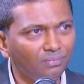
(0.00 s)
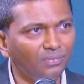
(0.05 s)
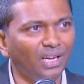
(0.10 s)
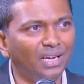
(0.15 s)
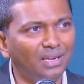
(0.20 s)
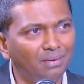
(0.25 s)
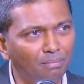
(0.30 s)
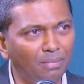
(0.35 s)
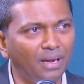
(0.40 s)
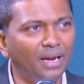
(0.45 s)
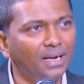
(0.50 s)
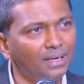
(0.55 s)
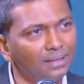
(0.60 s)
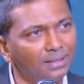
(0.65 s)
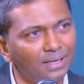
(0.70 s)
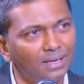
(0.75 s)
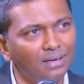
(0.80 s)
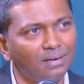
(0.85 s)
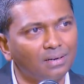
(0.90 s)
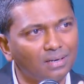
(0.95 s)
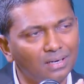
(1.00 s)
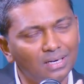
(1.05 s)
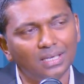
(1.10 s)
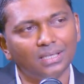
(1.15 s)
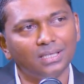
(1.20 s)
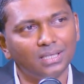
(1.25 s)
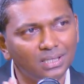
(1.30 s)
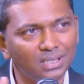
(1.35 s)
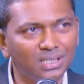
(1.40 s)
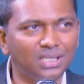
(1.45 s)
and maintain
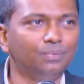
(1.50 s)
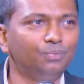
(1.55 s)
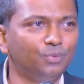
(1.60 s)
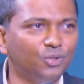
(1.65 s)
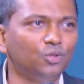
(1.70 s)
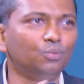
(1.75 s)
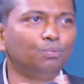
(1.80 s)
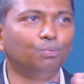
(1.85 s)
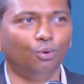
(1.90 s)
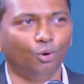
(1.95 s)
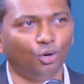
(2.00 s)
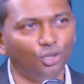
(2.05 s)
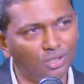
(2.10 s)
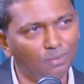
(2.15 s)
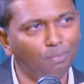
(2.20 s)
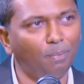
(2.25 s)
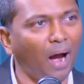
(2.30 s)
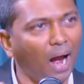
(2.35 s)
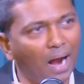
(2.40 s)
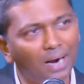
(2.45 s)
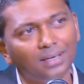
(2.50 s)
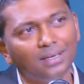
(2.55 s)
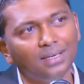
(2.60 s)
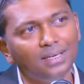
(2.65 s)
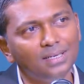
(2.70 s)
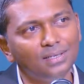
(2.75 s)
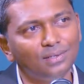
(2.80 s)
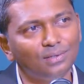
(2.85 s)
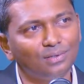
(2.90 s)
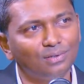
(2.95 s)
relationships with both
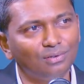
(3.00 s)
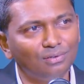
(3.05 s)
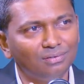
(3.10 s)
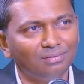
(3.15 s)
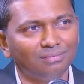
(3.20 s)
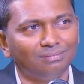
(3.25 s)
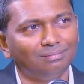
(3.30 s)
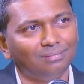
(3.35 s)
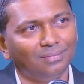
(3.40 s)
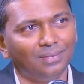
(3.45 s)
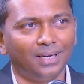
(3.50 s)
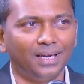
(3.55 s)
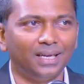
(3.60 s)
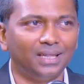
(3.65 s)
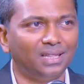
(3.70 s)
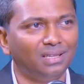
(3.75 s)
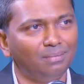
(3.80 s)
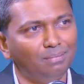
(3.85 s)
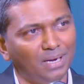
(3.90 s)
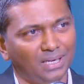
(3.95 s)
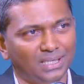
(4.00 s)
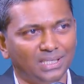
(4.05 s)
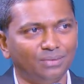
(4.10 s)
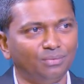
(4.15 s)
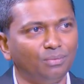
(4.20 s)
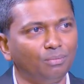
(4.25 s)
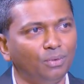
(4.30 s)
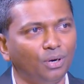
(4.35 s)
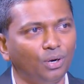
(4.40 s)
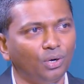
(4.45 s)
parties to get the
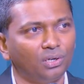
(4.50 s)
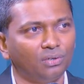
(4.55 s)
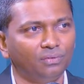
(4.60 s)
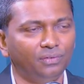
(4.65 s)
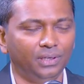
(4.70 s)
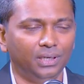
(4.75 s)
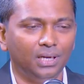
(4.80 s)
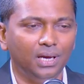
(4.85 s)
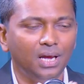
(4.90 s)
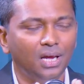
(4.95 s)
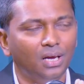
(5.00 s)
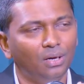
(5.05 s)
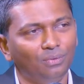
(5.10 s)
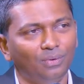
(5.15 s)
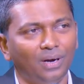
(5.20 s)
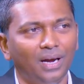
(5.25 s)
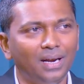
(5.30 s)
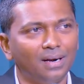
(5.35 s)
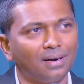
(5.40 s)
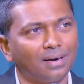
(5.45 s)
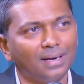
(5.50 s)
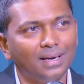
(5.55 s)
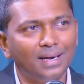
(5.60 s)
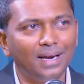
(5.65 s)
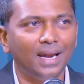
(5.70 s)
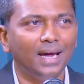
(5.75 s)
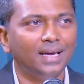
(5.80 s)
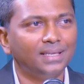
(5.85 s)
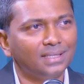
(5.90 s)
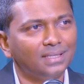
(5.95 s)
maximum out of it while
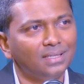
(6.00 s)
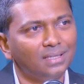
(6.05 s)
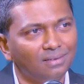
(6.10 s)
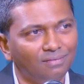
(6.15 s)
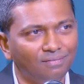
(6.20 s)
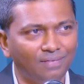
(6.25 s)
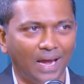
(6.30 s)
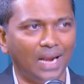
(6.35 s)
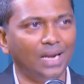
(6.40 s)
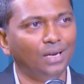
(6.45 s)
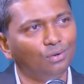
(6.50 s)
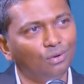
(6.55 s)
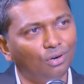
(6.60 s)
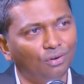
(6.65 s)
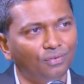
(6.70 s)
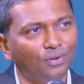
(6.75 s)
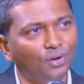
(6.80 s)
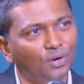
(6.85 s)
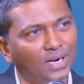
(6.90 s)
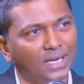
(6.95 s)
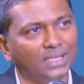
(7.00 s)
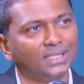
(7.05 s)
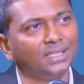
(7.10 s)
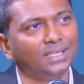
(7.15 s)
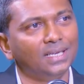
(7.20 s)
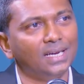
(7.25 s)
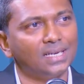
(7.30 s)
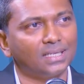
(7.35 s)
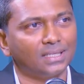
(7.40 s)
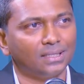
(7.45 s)
realizing the value of your
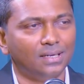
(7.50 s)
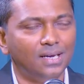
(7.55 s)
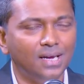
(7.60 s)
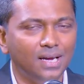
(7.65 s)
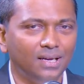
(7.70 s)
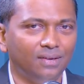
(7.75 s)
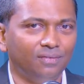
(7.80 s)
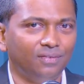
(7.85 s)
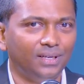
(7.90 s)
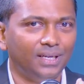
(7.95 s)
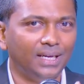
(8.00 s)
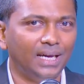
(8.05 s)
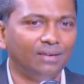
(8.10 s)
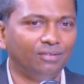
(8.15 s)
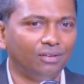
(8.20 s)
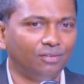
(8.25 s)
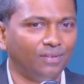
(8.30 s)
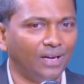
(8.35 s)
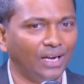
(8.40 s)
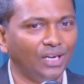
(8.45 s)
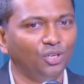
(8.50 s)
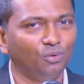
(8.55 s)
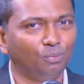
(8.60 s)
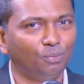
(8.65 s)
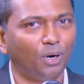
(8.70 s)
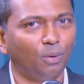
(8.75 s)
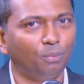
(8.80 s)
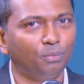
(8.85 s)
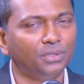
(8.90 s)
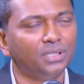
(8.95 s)
destination. We have a value
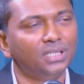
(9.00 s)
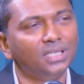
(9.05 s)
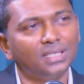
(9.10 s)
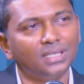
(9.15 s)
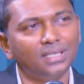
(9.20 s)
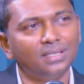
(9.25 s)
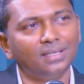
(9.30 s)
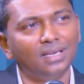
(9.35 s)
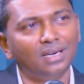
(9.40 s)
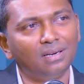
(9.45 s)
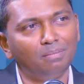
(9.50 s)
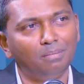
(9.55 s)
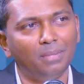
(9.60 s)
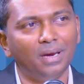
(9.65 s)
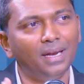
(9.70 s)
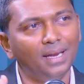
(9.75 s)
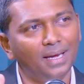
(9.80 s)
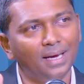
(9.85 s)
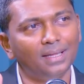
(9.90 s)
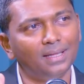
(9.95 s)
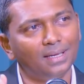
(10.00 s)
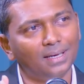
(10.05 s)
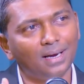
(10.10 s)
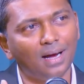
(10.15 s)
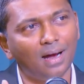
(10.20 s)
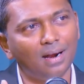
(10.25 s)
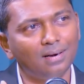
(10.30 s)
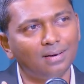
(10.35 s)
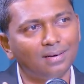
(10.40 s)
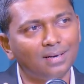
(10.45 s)
proposition that many other
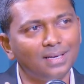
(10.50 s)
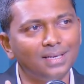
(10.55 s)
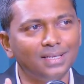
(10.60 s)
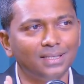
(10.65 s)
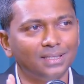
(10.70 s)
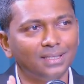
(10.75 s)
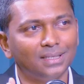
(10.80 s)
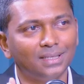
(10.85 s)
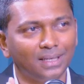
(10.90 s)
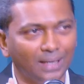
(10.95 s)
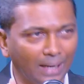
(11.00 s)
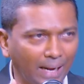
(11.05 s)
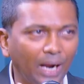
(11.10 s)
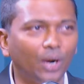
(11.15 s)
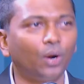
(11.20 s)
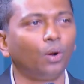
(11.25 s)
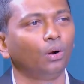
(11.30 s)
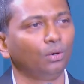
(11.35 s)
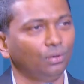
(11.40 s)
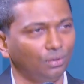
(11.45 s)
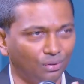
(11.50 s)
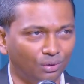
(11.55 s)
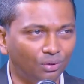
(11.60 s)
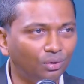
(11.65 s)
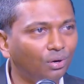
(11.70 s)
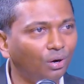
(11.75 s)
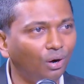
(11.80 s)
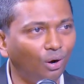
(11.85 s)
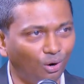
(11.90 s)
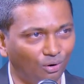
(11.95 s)
countries cannot
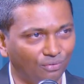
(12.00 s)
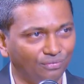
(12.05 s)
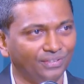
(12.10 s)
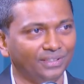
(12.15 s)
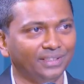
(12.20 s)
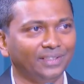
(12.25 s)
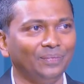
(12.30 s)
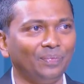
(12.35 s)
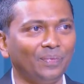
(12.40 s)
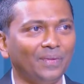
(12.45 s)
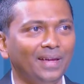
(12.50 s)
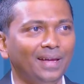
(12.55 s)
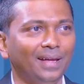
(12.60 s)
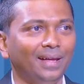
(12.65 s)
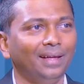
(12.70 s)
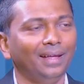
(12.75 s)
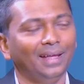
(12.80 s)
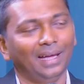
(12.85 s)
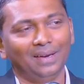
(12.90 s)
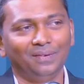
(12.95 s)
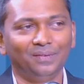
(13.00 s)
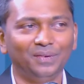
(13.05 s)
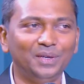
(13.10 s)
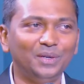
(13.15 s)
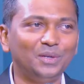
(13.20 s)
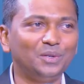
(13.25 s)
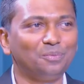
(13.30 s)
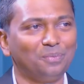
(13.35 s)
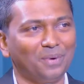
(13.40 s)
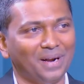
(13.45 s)
offer. And we
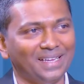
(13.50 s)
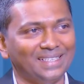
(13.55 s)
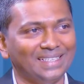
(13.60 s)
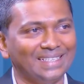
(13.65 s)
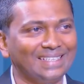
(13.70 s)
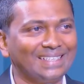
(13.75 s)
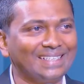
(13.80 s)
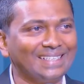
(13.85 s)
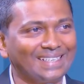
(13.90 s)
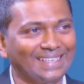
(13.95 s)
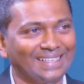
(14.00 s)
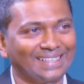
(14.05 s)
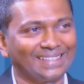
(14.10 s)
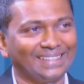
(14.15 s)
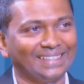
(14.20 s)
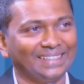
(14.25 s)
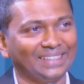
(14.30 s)
need to price it correctly.